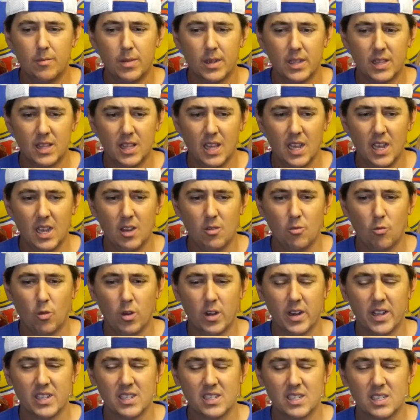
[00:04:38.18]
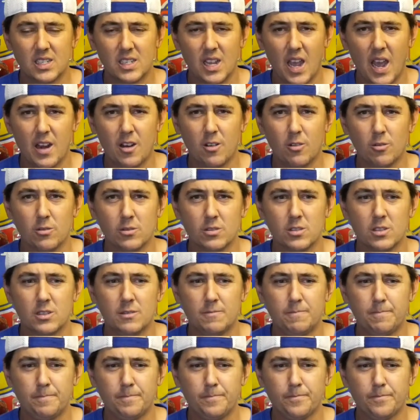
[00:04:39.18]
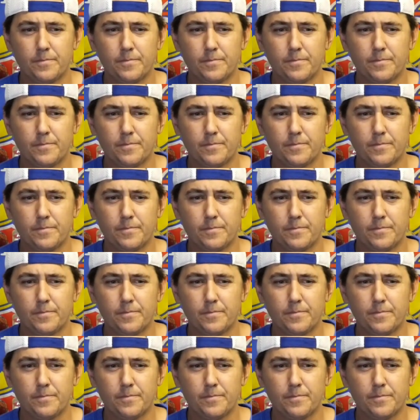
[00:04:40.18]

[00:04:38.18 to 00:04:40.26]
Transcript: But then when it settles,